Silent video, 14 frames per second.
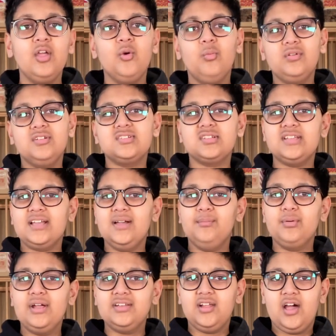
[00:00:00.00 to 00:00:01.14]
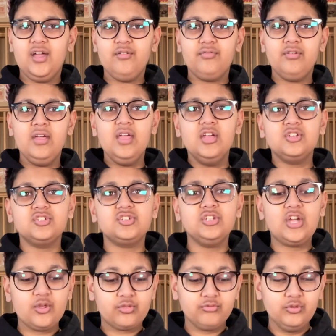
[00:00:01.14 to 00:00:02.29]
which is just like a bread knife, just to
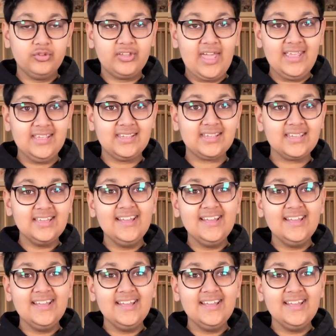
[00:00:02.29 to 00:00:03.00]
go through the cake.